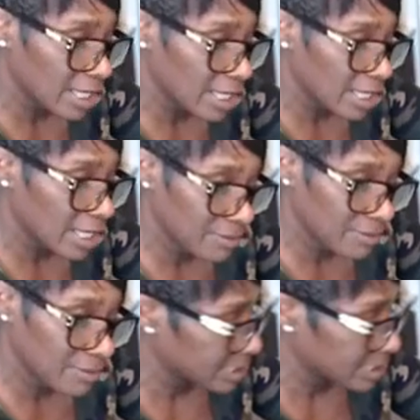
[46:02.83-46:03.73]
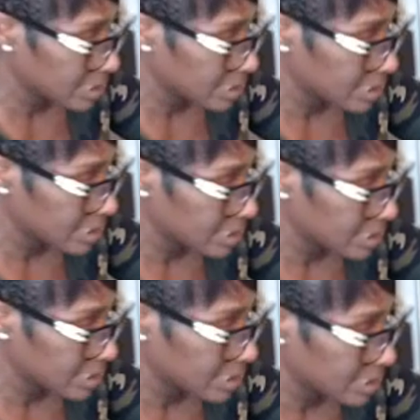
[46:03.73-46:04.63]
bins, all right?
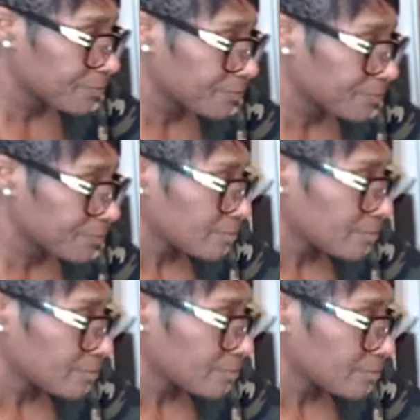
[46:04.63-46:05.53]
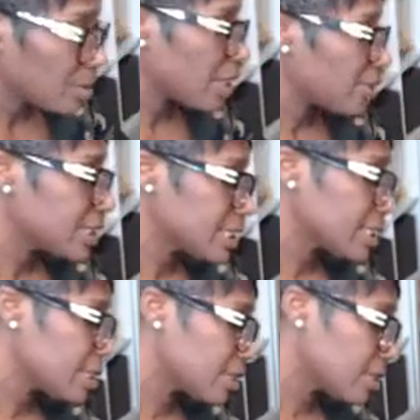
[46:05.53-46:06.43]
What else? This
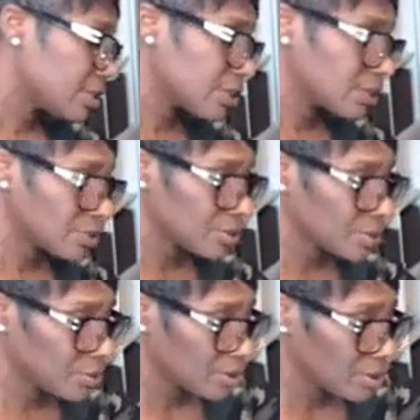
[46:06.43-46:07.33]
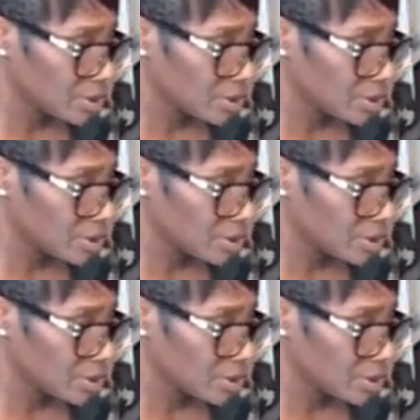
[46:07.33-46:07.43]
is to do.